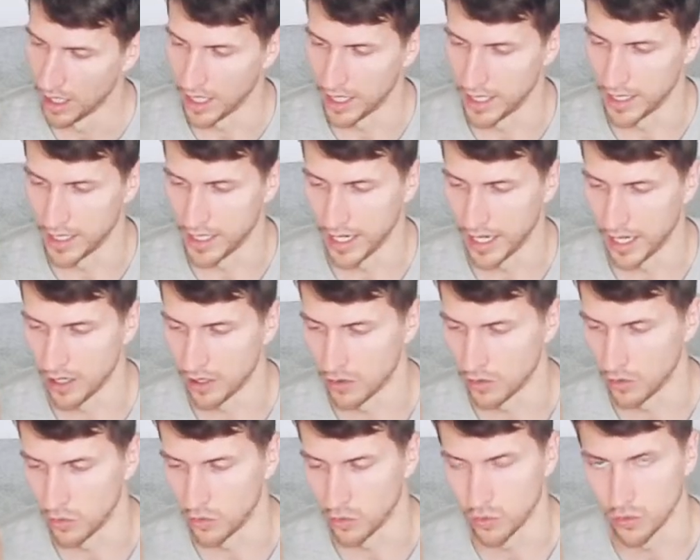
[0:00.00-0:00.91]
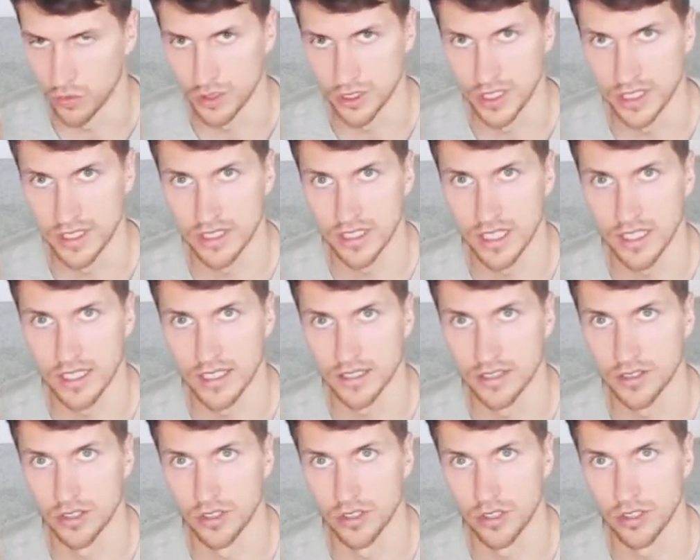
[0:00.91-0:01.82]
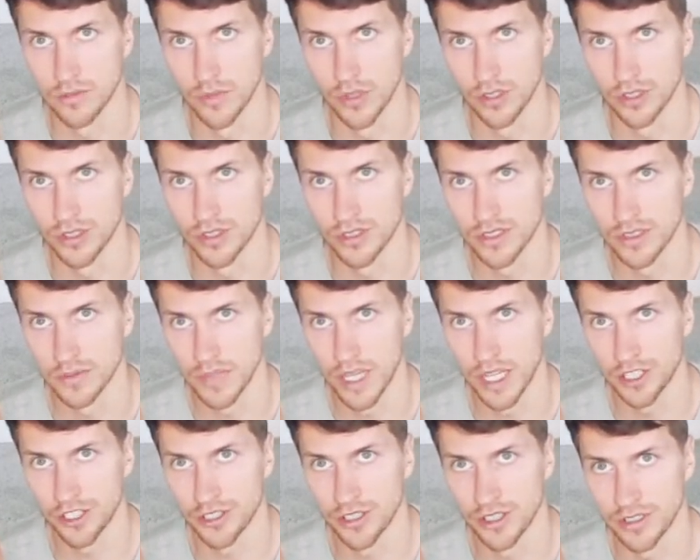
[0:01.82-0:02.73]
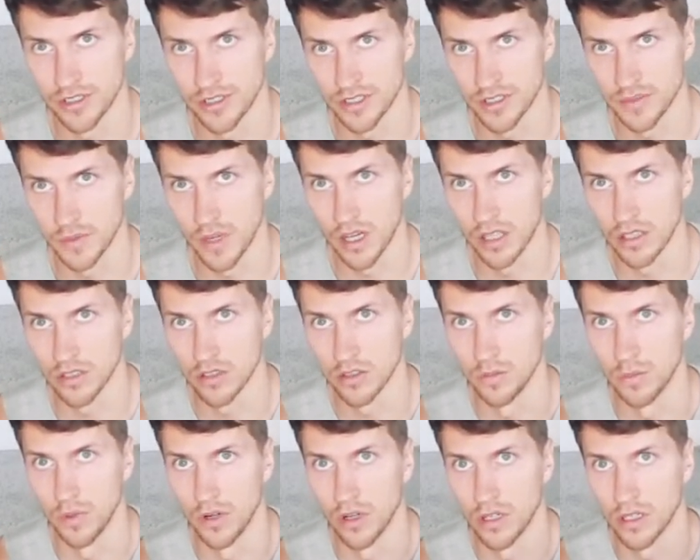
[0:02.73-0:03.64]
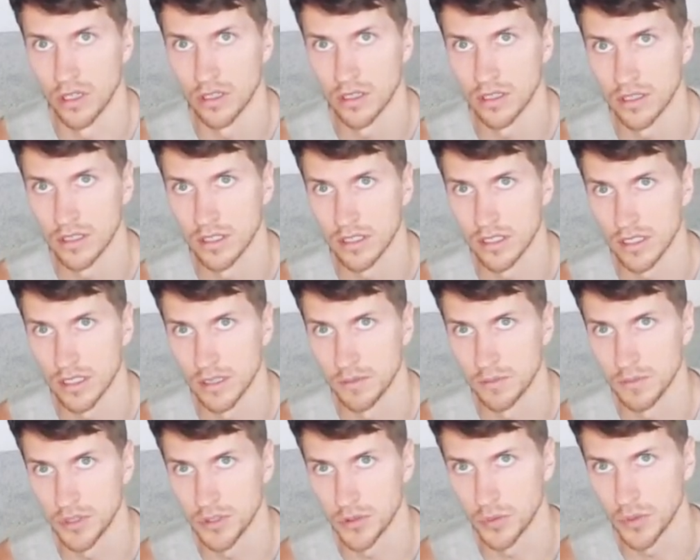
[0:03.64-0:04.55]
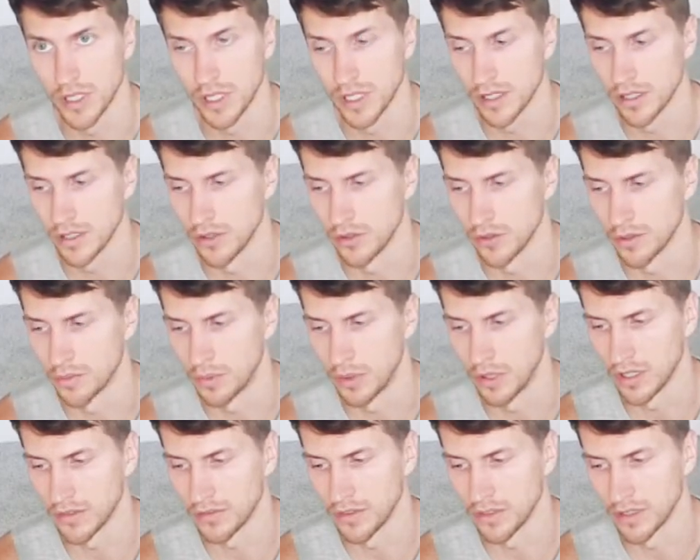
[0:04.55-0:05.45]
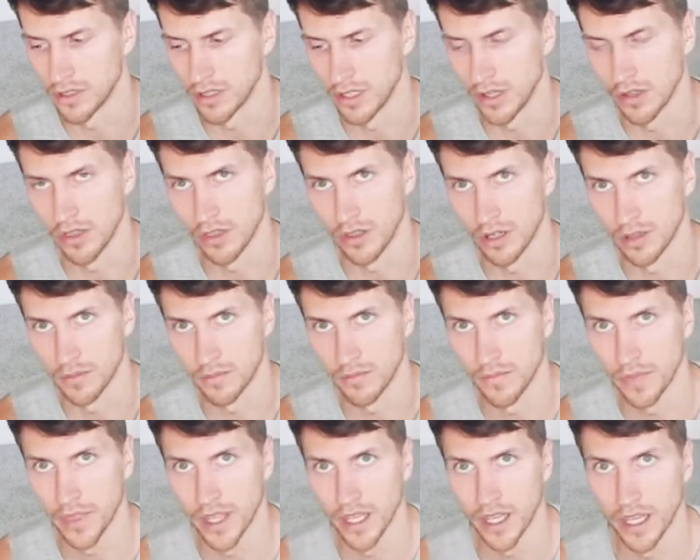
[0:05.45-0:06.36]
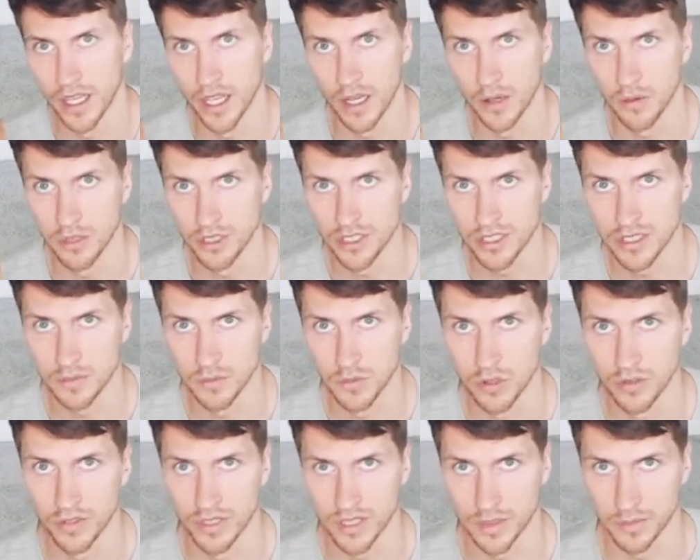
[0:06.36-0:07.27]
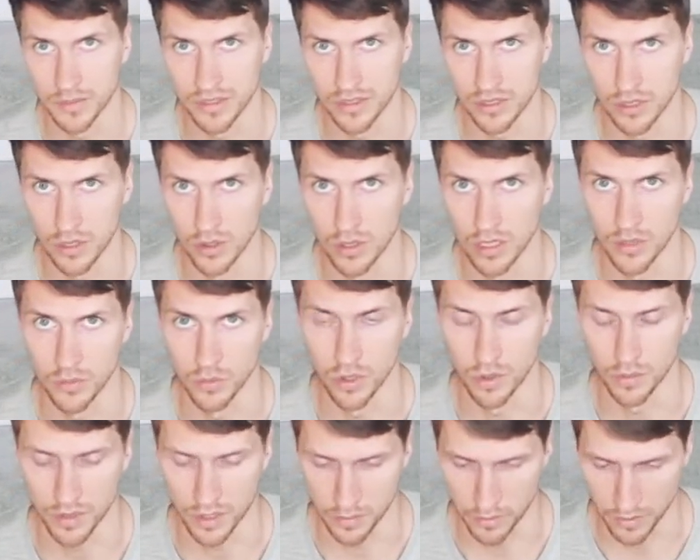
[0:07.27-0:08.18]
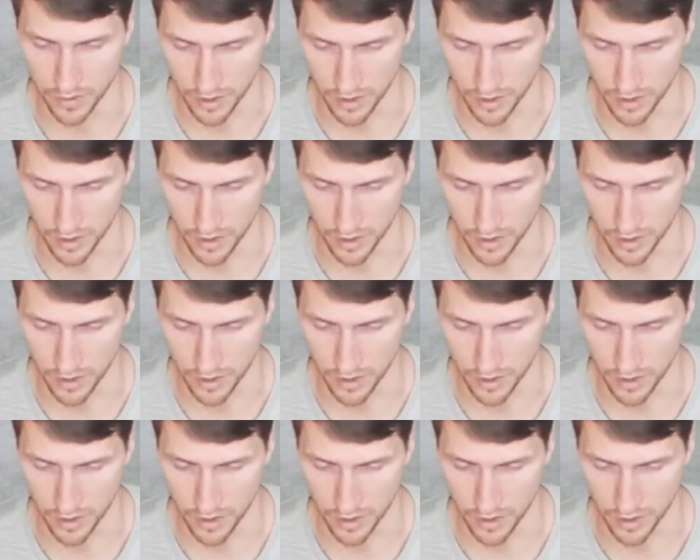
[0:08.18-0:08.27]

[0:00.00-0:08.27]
And now, just like a circle motions, imagine there's a small little ball in between your pointing finger and your thumb, and we're just moving them and slowly warming them